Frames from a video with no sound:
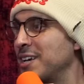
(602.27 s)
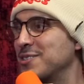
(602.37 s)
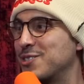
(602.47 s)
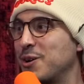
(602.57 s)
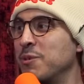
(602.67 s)

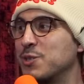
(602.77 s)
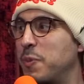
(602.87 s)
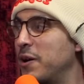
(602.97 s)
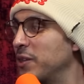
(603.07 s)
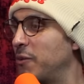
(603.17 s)
sounds so much
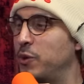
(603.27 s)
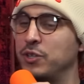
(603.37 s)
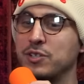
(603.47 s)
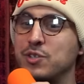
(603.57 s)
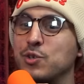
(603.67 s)
better loud. When you
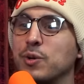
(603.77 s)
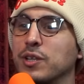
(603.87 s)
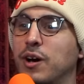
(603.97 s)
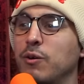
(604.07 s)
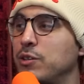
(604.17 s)
listen to it
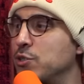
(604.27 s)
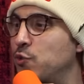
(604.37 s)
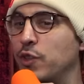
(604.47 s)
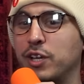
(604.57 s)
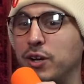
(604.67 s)
low, you just
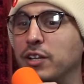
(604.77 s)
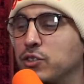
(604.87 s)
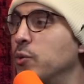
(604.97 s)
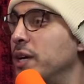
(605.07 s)
feel like you're not doing.